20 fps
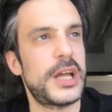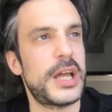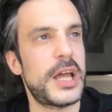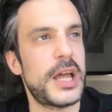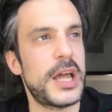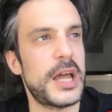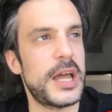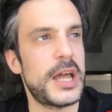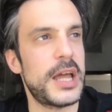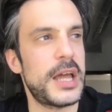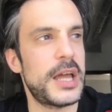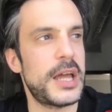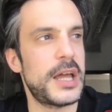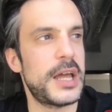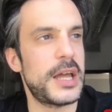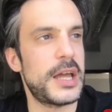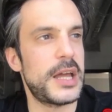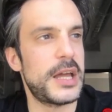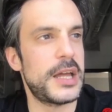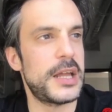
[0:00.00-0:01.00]

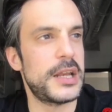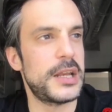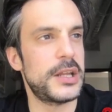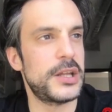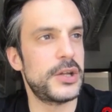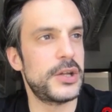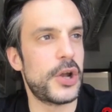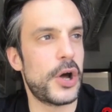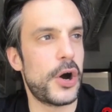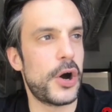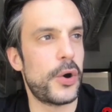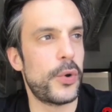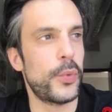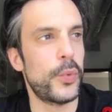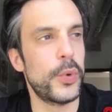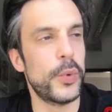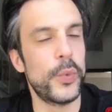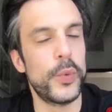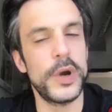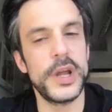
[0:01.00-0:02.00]
and you know
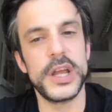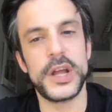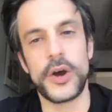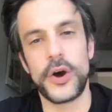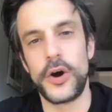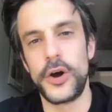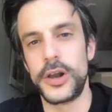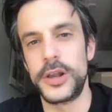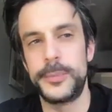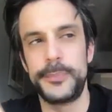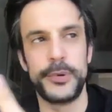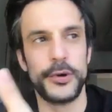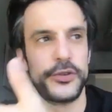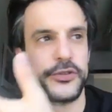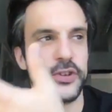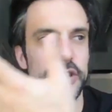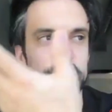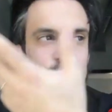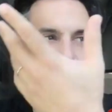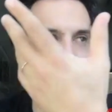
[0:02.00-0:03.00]
we call it
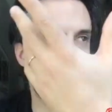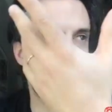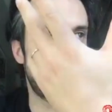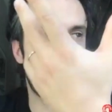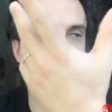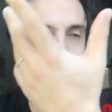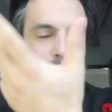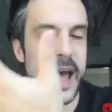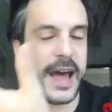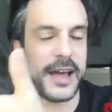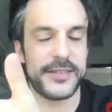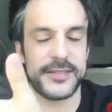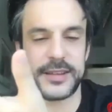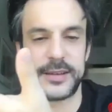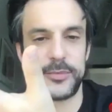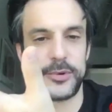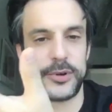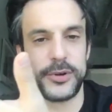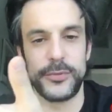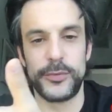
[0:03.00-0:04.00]
positionless
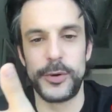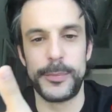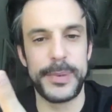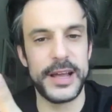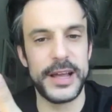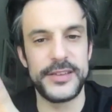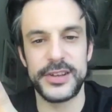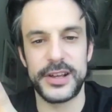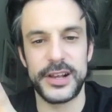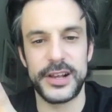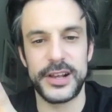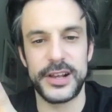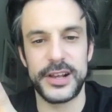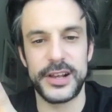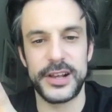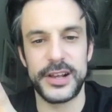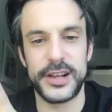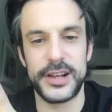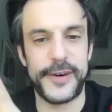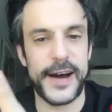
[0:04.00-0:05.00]
basketball where basically
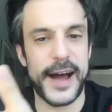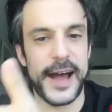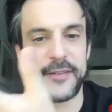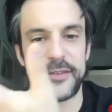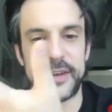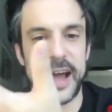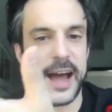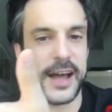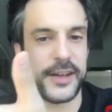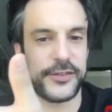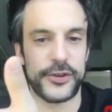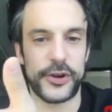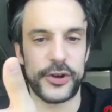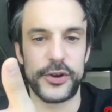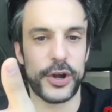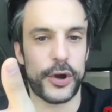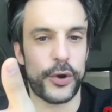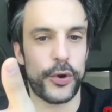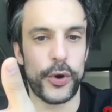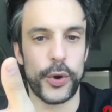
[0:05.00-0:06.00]
you have five
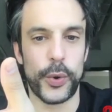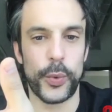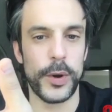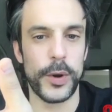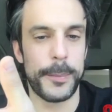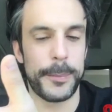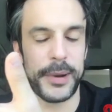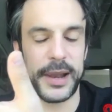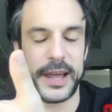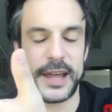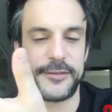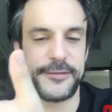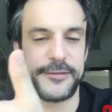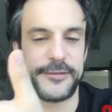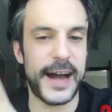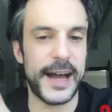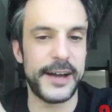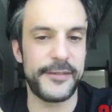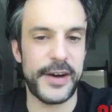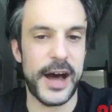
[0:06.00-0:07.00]
guys on the court we play
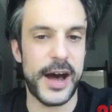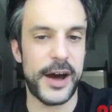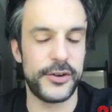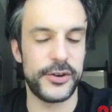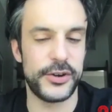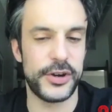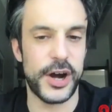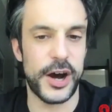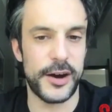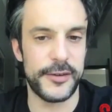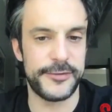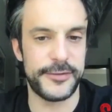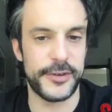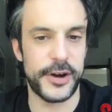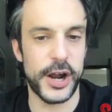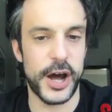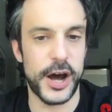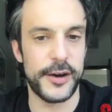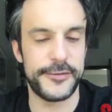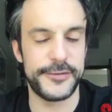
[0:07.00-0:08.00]
five out and off
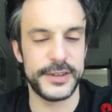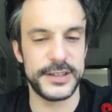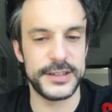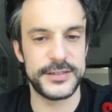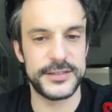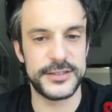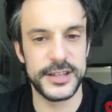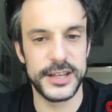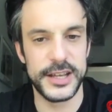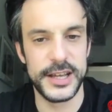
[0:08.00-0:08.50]
on offense